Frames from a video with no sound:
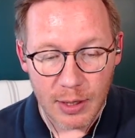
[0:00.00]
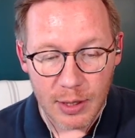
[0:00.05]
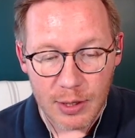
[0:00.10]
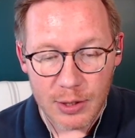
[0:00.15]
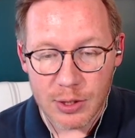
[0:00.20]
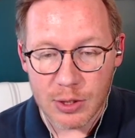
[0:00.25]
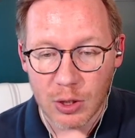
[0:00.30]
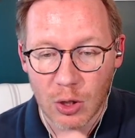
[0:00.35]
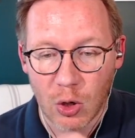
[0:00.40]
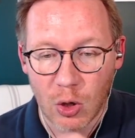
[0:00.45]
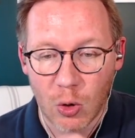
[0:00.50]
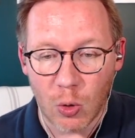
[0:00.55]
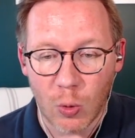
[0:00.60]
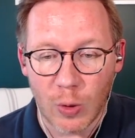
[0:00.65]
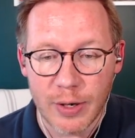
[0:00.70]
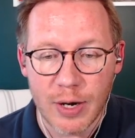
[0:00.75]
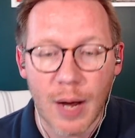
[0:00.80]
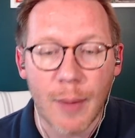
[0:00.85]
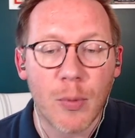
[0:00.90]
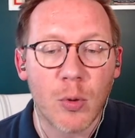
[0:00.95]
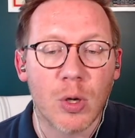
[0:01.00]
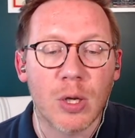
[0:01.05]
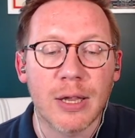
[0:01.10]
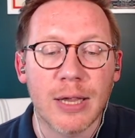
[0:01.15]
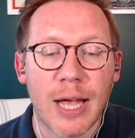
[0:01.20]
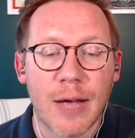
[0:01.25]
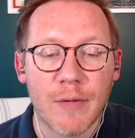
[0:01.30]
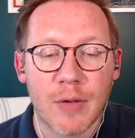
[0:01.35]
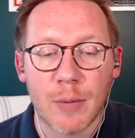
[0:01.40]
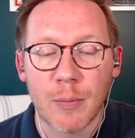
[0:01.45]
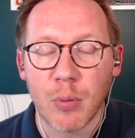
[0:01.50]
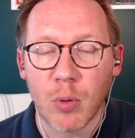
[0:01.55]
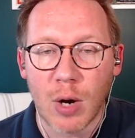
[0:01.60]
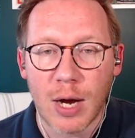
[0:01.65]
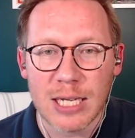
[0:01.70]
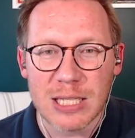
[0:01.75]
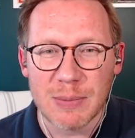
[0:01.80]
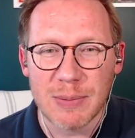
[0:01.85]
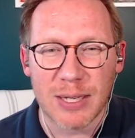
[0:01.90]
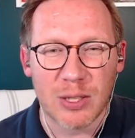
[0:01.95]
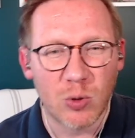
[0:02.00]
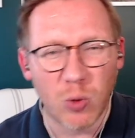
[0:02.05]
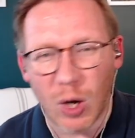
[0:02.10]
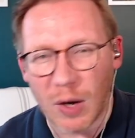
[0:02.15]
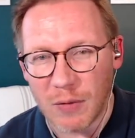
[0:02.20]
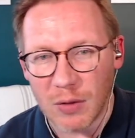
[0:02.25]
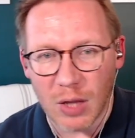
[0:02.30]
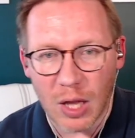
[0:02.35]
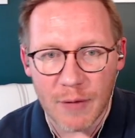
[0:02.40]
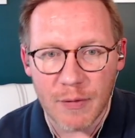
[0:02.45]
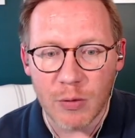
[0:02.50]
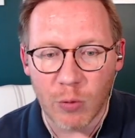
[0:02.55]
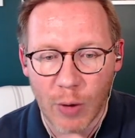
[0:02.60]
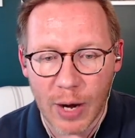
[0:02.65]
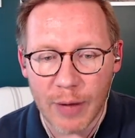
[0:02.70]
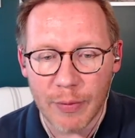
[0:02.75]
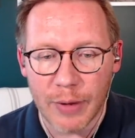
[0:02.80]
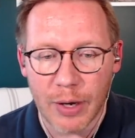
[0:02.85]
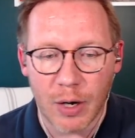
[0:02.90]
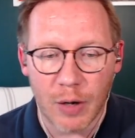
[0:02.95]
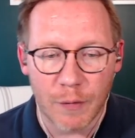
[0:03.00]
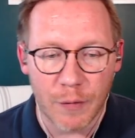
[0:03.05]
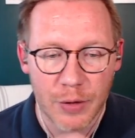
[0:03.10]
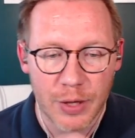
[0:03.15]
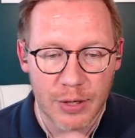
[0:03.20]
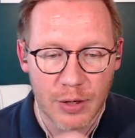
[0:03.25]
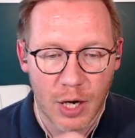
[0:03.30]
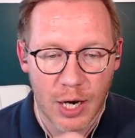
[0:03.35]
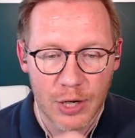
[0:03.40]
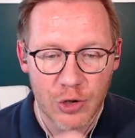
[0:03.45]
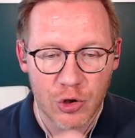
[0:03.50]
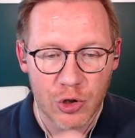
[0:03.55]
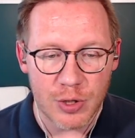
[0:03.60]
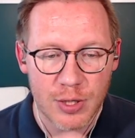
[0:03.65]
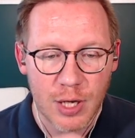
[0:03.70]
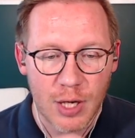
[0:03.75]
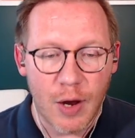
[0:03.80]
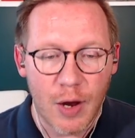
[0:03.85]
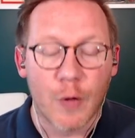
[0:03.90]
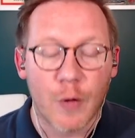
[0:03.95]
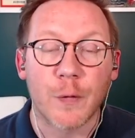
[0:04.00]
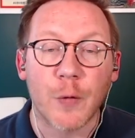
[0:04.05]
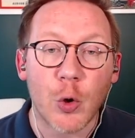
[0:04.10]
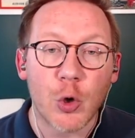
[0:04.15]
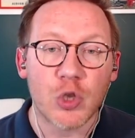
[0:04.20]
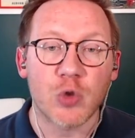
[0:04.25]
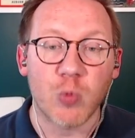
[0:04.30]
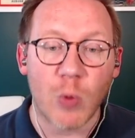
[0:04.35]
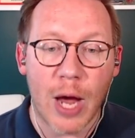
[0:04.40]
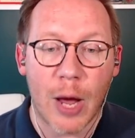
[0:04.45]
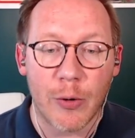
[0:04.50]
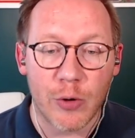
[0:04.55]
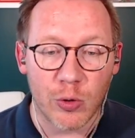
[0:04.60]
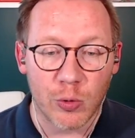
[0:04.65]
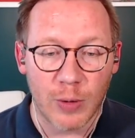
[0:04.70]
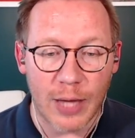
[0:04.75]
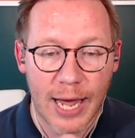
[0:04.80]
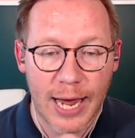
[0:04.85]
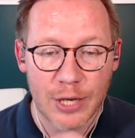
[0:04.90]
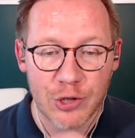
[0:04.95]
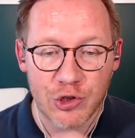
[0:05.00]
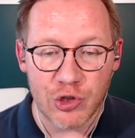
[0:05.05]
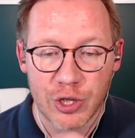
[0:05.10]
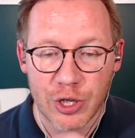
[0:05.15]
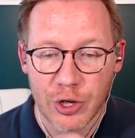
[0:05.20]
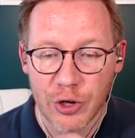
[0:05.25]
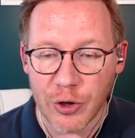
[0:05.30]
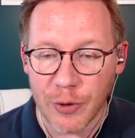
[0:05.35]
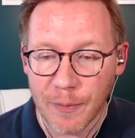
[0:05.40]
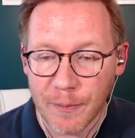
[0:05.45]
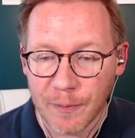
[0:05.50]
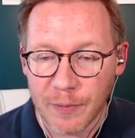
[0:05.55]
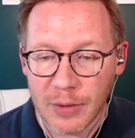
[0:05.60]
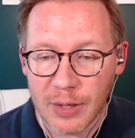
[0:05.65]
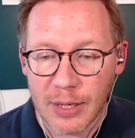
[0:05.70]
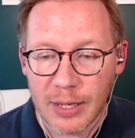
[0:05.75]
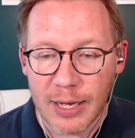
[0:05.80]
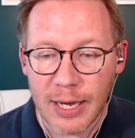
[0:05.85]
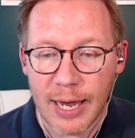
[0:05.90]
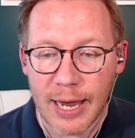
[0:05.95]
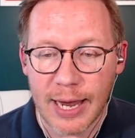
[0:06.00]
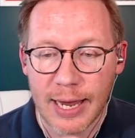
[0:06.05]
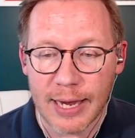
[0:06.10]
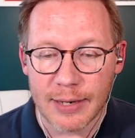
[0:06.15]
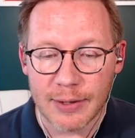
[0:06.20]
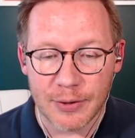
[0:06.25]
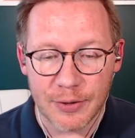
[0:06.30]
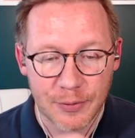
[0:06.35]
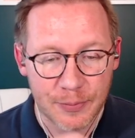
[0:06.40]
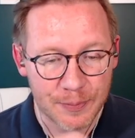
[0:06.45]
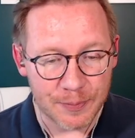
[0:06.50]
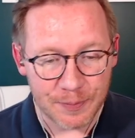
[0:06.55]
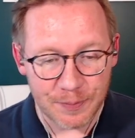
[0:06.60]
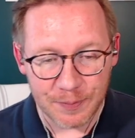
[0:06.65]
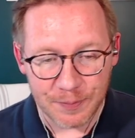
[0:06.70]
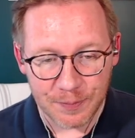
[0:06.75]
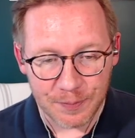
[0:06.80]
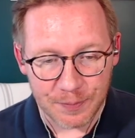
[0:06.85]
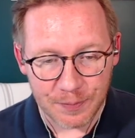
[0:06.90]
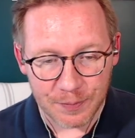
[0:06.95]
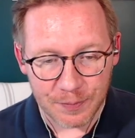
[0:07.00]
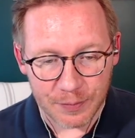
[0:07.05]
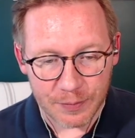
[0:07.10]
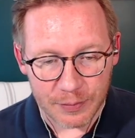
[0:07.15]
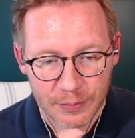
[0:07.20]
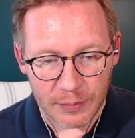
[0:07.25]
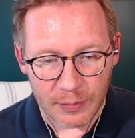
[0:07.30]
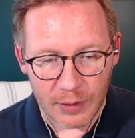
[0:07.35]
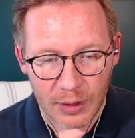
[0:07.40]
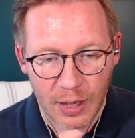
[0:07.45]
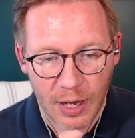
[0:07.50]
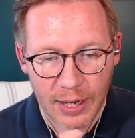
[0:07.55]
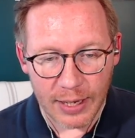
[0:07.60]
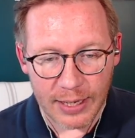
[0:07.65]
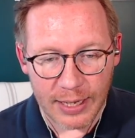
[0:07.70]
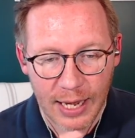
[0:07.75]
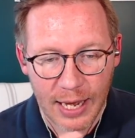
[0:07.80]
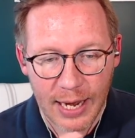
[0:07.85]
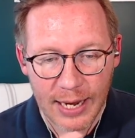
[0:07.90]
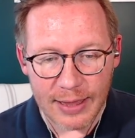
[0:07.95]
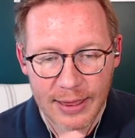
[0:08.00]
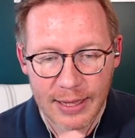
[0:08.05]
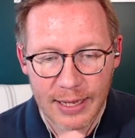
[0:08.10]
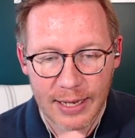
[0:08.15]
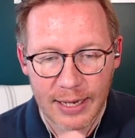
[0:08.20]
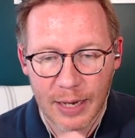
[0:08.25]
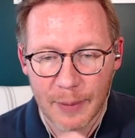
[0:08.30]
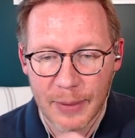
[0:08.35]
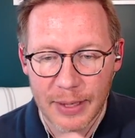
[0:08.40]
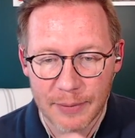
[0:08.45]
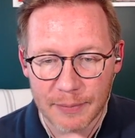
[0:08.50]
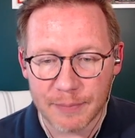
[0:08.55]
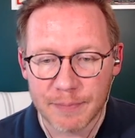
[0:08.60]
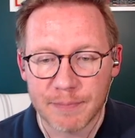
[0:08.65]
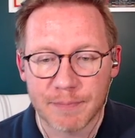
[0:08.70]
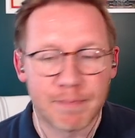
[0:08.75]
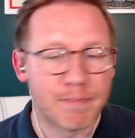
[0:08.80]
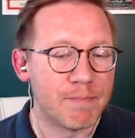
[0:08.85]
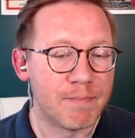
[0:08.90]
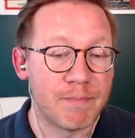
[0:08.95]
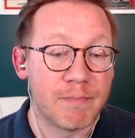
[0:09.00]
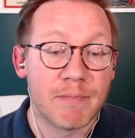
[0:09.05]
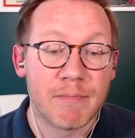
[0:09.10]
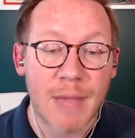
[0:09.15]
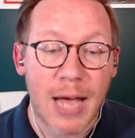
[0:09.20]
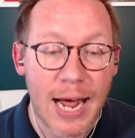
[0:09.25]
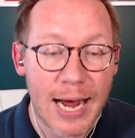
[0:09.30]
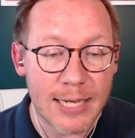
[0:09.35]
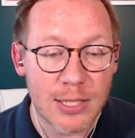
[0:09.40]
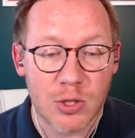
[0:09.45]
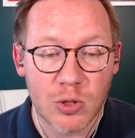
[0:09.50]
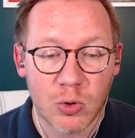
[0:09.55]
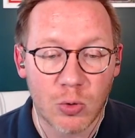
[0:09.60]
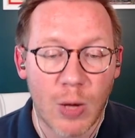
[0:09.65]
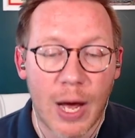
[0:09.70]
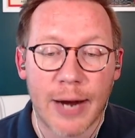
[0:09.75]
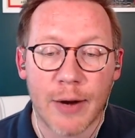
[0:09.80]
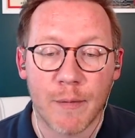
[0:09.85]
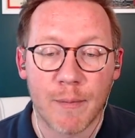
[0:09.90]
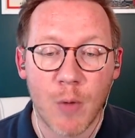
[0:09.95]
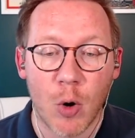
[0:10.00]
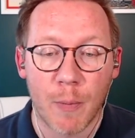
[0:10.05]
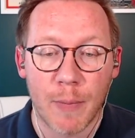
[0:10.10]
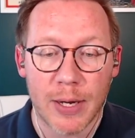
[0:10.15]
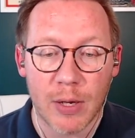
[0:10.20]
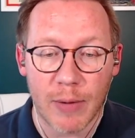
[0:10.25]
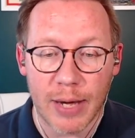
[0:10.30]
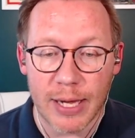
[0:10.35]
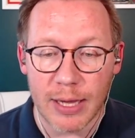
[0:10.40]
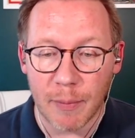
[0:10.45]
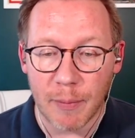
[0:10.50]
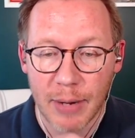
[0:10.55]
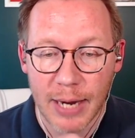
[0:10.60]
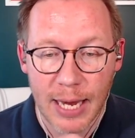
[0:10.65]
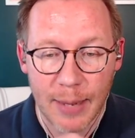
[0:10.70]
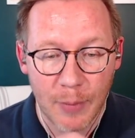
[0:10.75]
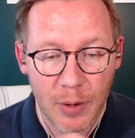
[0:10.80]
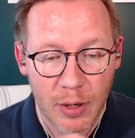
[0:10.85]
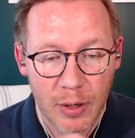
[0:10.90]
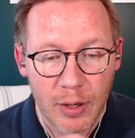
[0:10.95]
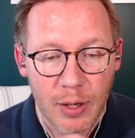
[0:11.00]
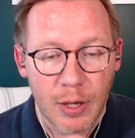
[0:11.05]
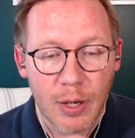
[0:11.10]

So number 11 prospect, 12-11 around there for the Dodgers. First rounder last year. And a guy that, I mean, high school out of Mobile, Alabama,